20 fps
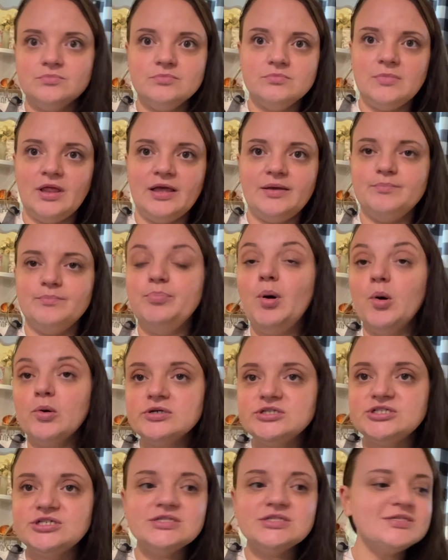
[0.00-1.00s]
like
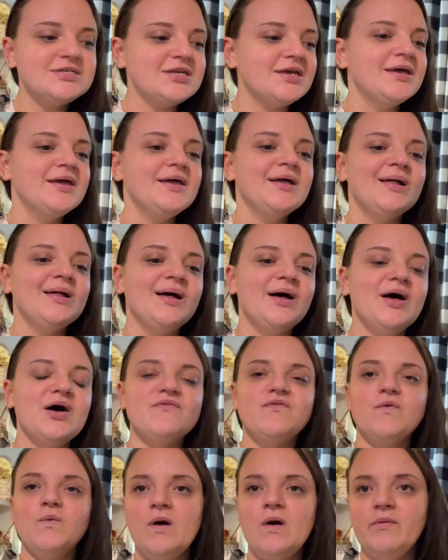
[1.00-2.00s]
portions
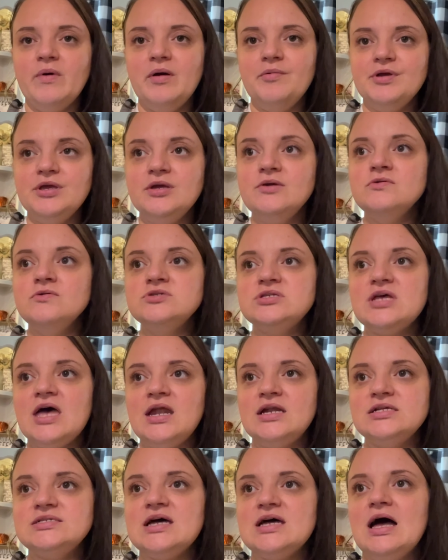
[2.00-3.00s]
of what we will use
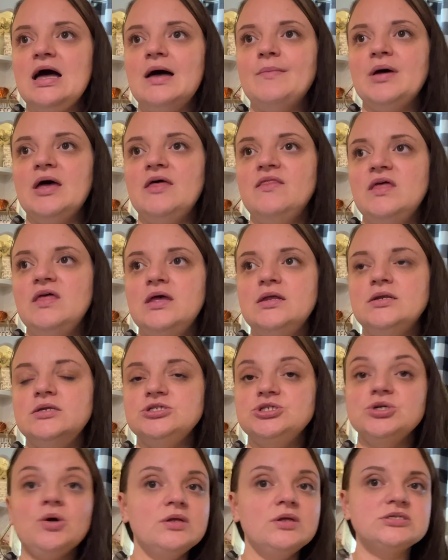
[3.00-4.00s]
at a time. And
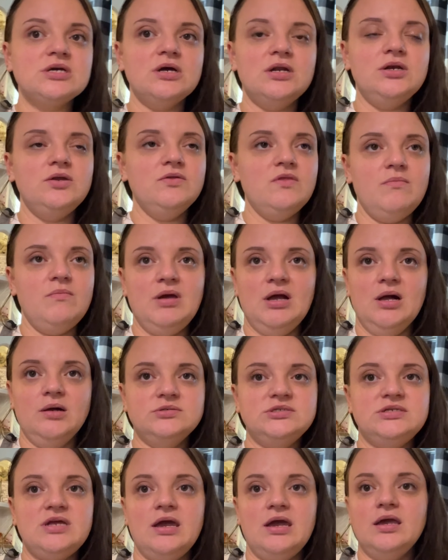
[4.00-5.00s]
then Jon's going to do that big
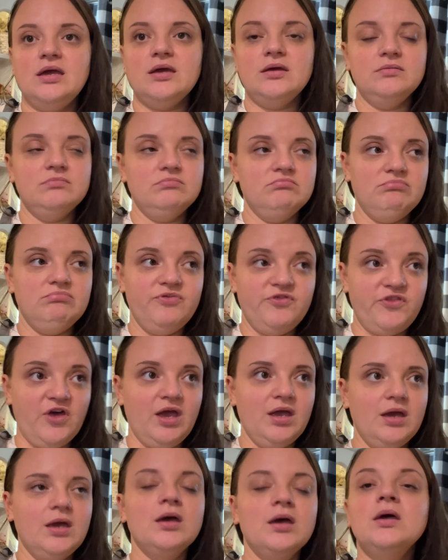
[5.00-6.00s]
old steak
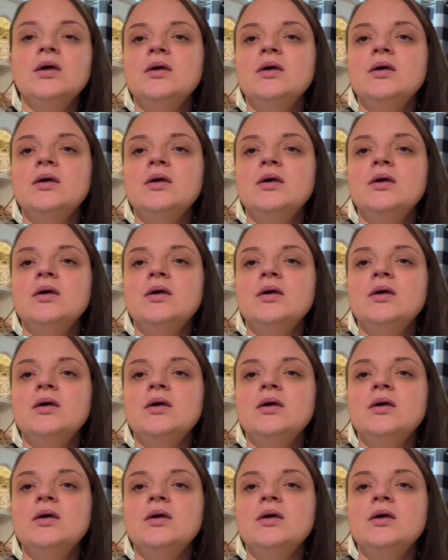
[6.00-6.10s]
thing.